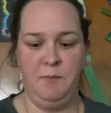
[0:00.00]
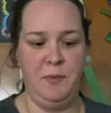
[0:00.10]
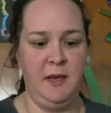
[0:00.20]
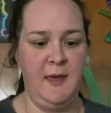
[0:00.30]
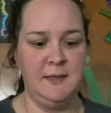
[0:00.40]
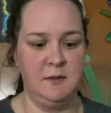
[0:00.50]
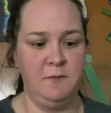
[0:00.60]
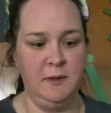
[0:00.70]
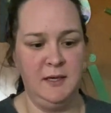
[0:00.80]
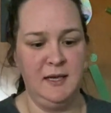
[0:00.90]
But that's a
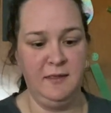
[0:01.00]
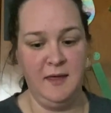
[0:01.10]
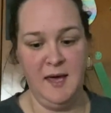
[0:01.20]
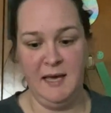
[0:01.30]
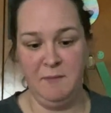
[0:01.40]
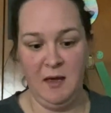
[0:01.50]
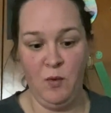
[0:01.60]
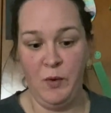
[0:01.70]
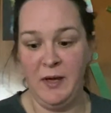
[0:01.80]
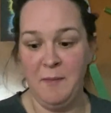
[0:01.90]
really neat thing. And
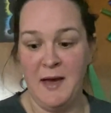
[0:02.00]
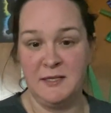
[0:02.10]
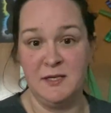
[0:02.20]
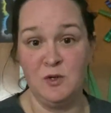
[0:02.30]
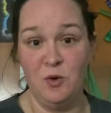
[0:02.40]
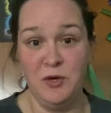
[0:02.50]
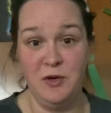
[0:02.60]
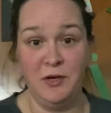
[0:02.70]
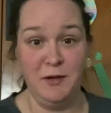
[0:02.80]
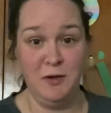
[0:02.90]
when we get back to school, you
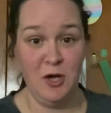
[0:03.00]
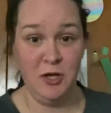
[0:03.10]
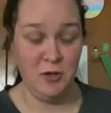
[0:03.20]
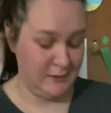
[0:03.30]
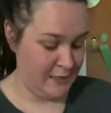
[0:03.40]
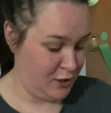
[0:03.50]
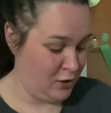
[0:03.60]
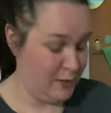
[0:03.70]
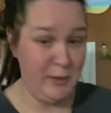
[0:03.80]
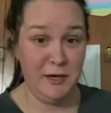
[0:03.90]
could use it. You
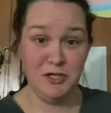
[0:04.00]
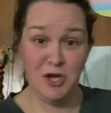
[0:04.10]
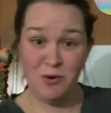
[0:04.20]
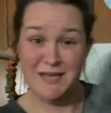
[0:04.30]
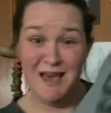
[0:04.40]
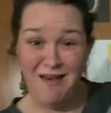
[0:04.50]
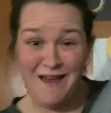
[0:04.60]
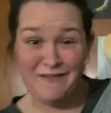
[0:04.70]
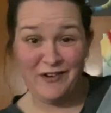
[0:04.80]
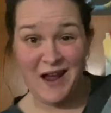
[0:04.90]
could bring your show and tell
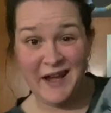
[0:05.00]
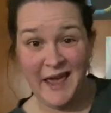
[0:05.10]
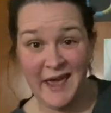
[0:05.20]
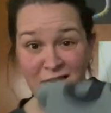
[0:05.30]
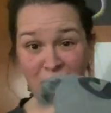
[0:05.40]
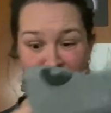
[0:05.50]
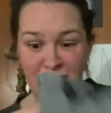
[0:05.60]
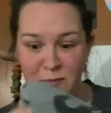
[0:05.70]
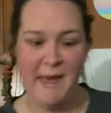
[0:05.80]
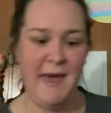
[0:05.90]
on Friday in your
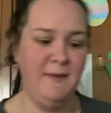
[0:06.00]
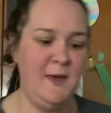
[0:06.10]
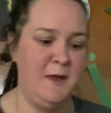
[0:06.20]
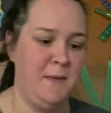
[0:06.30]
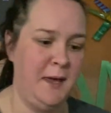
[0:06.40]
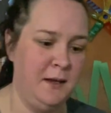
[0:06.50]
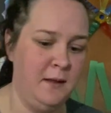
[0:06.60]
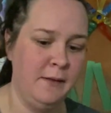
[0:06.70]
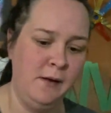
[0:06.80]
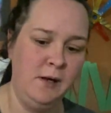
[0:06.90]
little bag that you made.
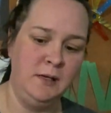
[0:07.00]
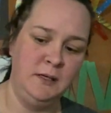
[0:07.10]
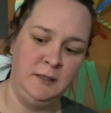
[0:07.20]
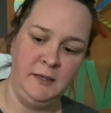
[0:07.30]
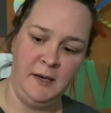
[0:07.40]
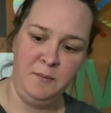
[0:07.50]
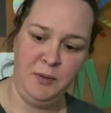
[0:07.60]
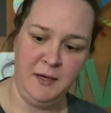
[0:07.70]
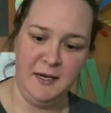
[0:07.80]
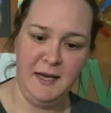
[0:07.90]

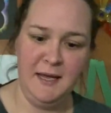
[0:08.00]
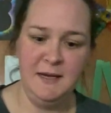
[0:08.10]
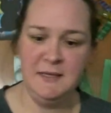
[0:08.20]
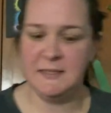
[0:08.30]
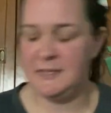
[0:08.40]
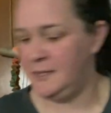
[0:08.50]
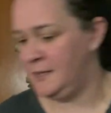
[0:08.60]
Pretty neat.